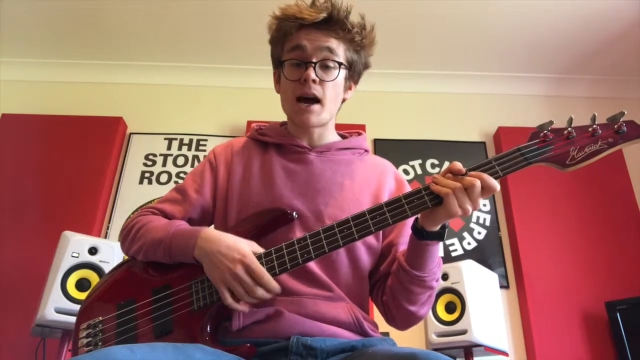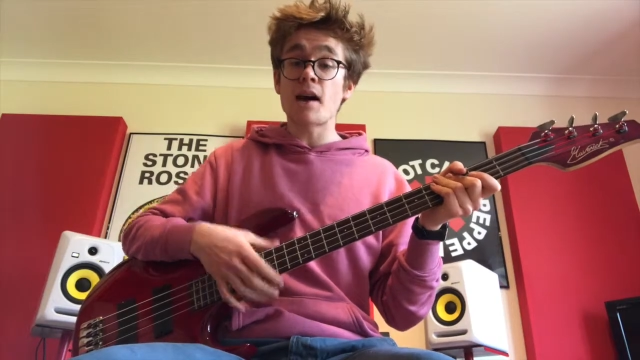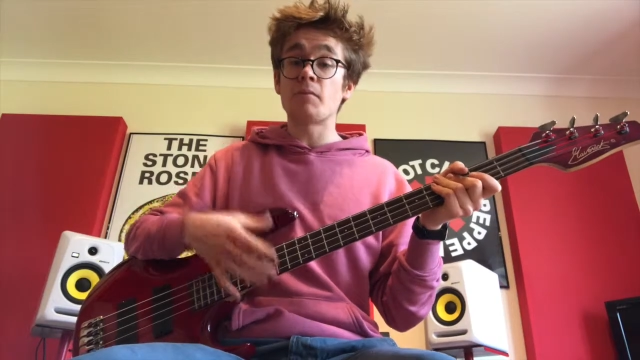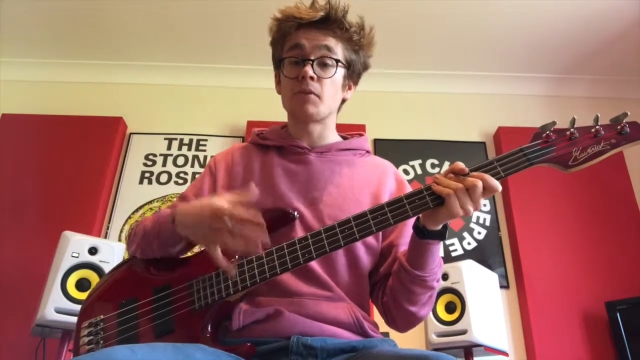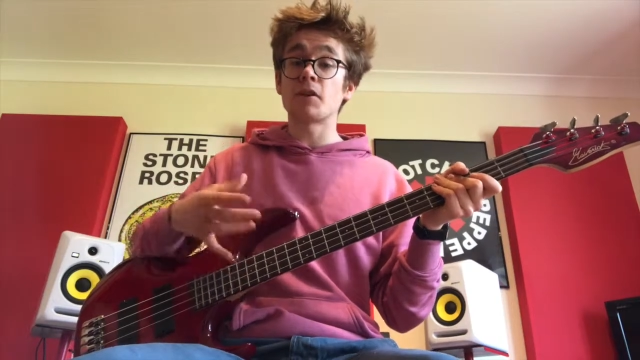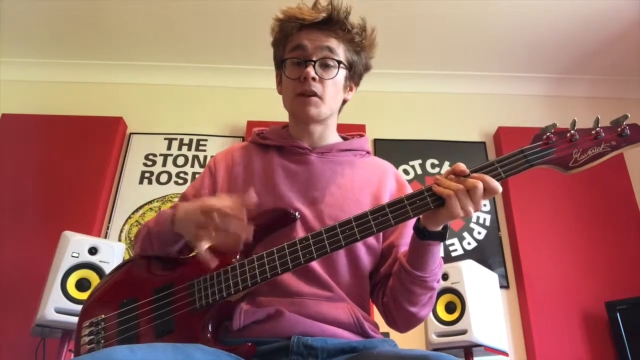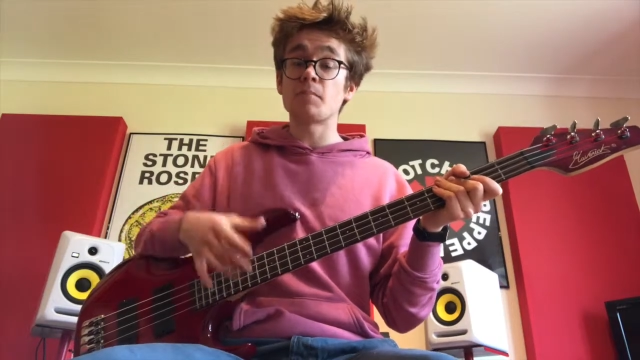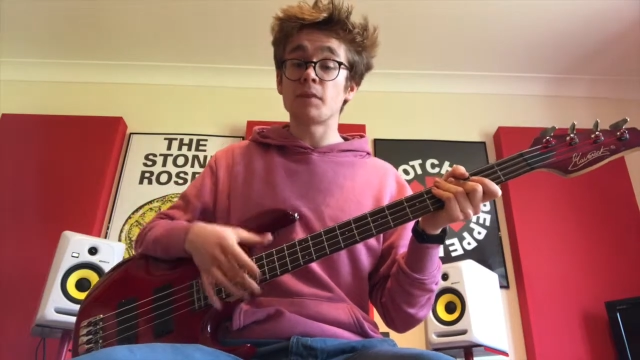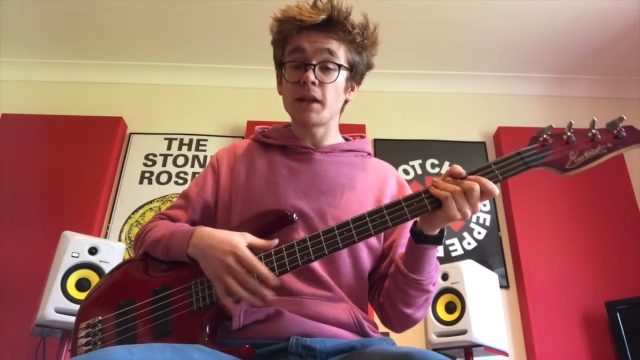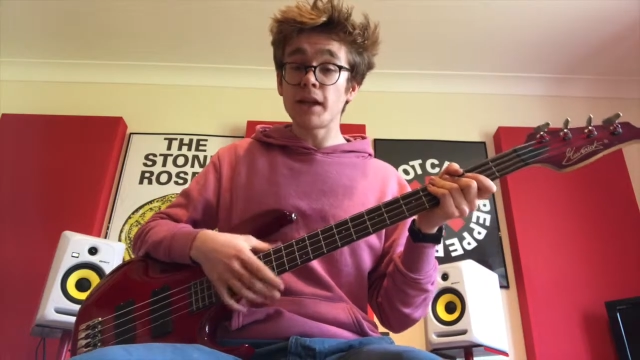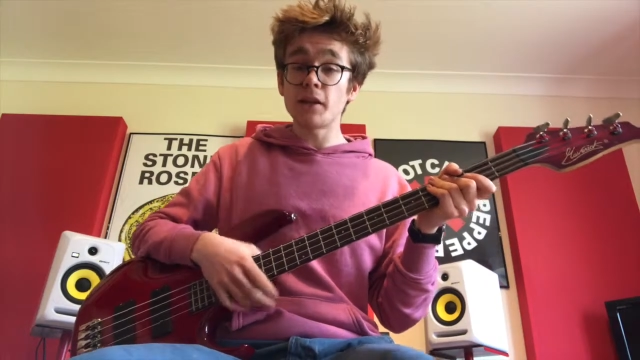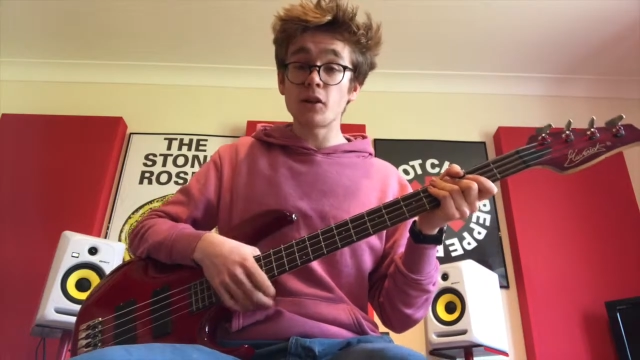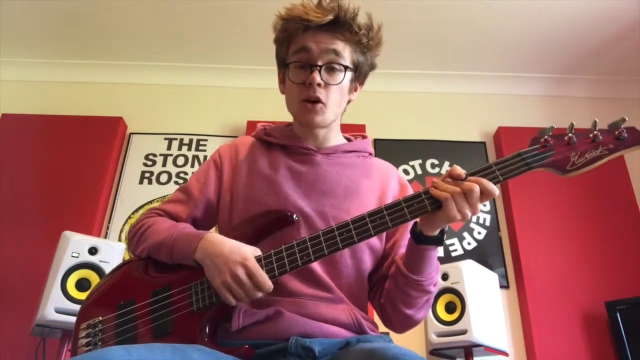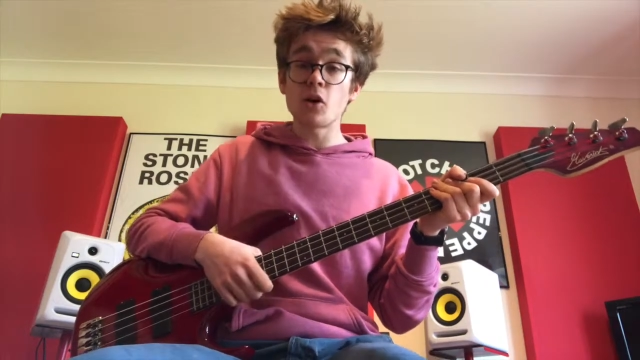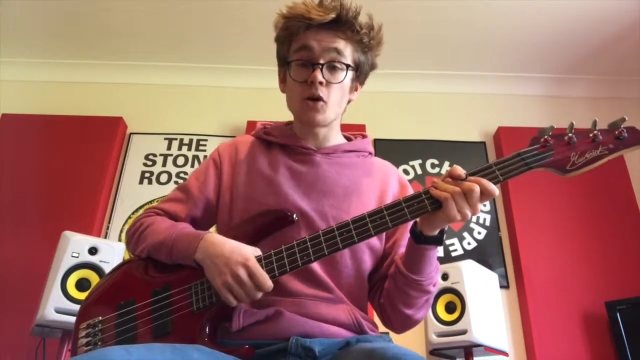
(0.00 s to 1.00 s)
and we're going to play
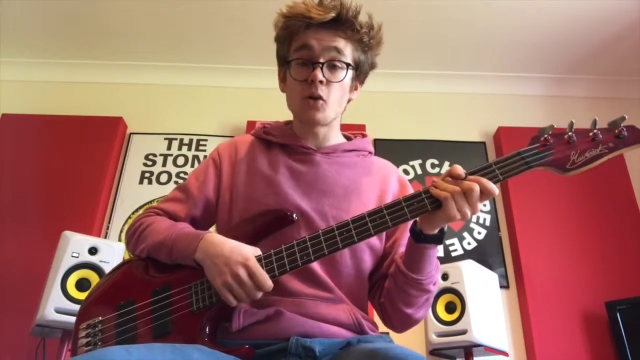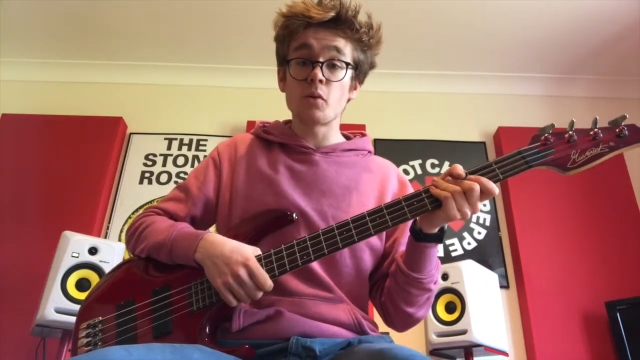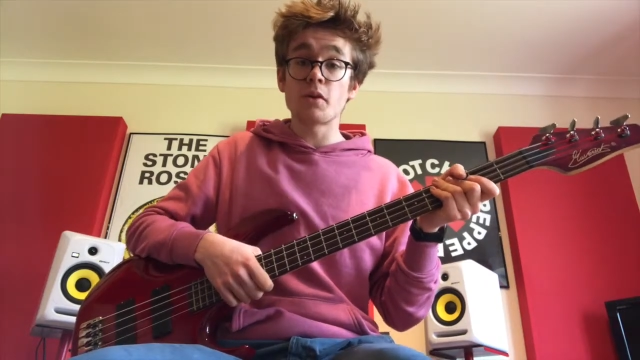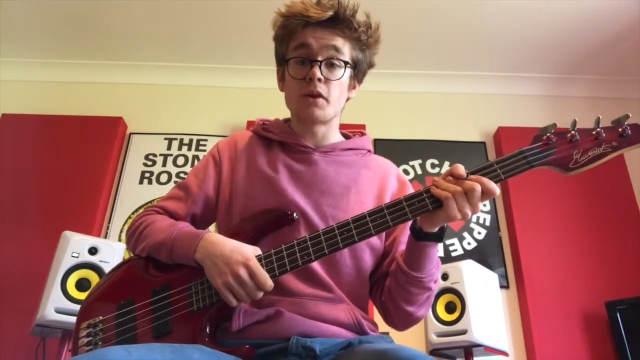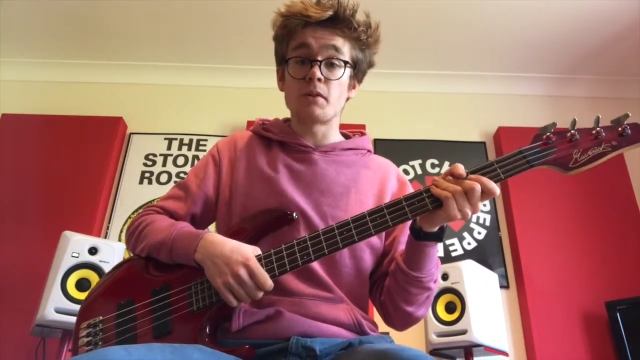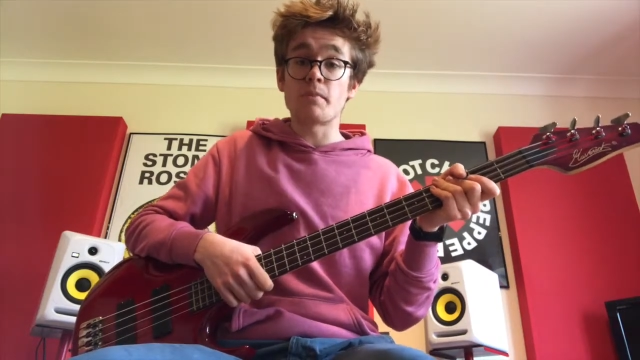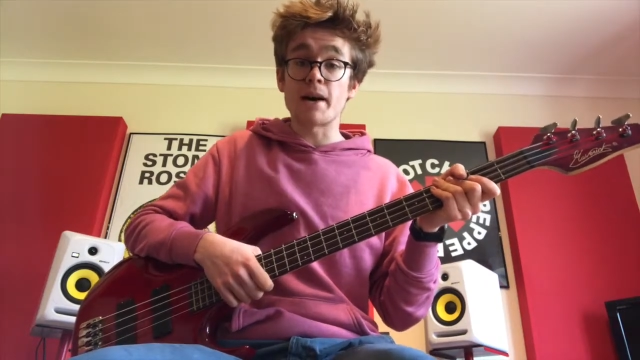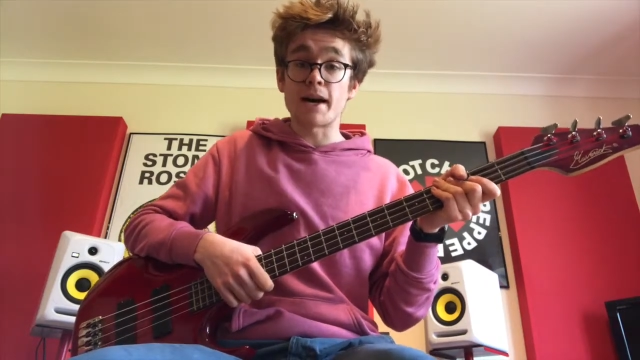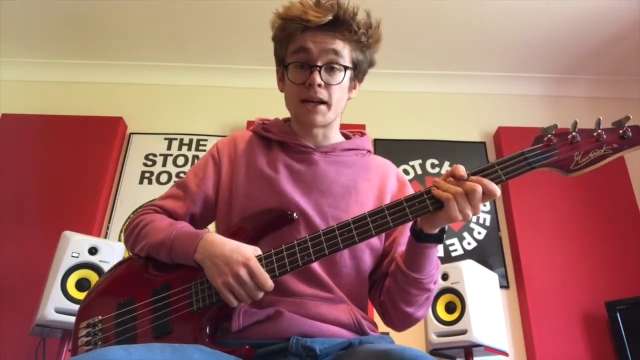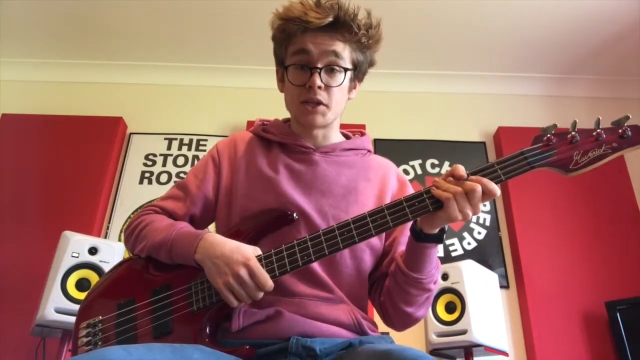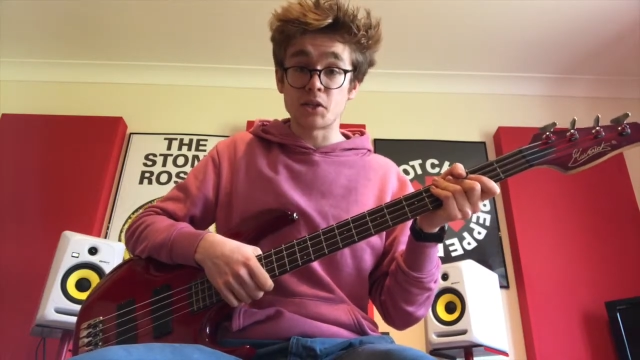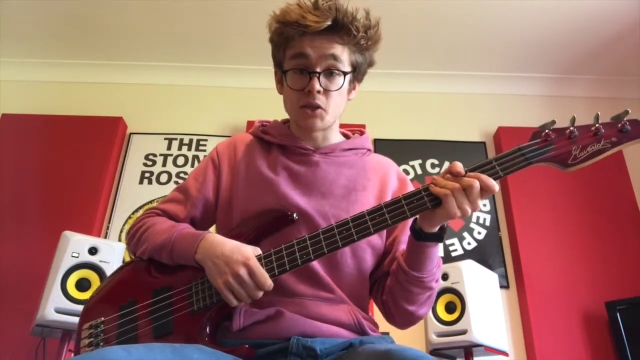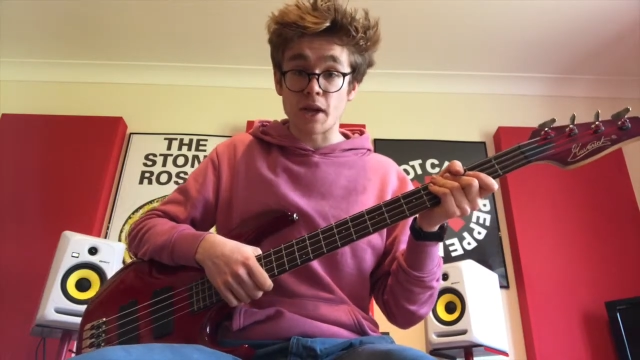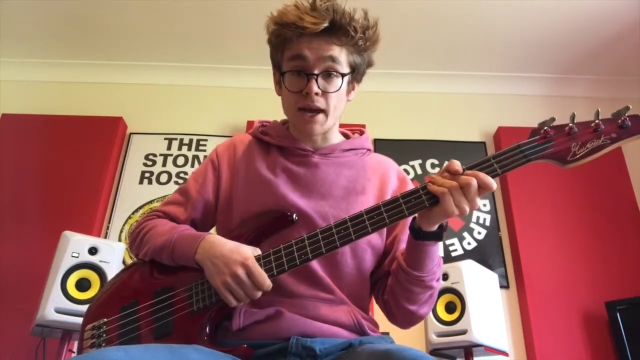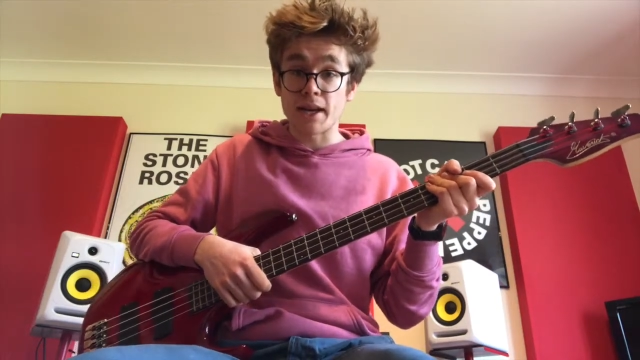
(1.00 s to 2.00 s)
along with the
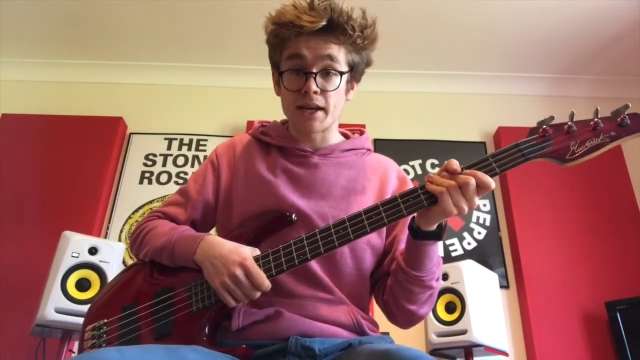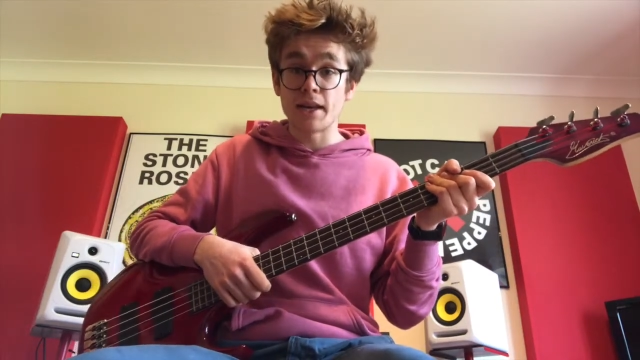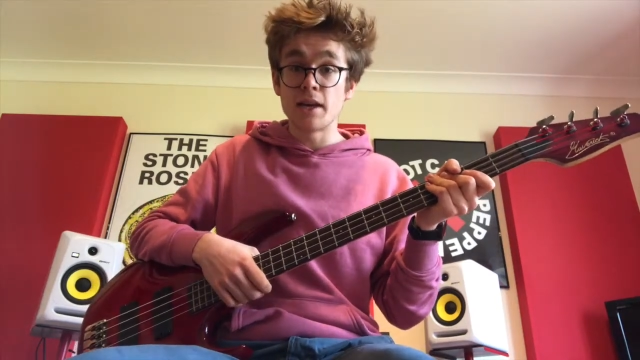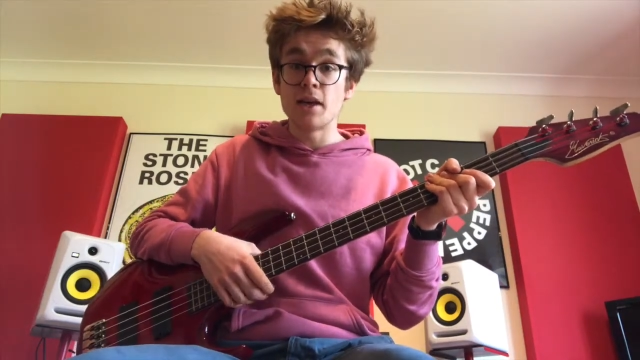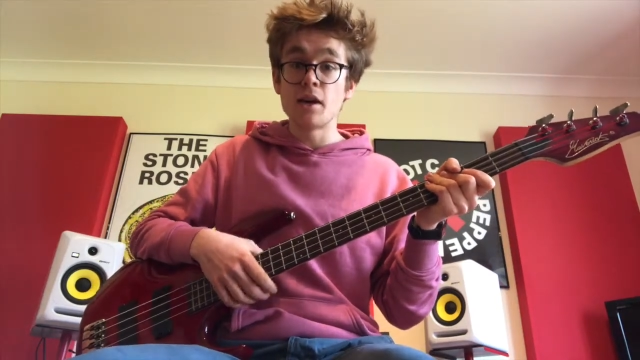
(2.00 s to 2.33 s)
backing track.